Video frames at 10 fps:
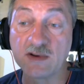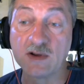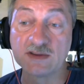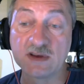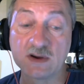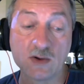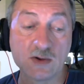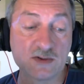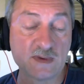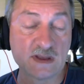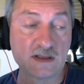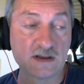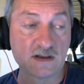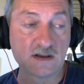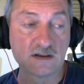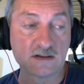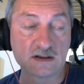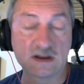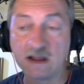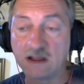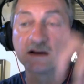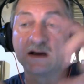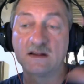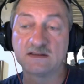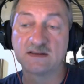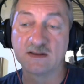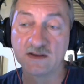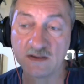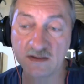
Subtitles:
also rules with credit cards, you know.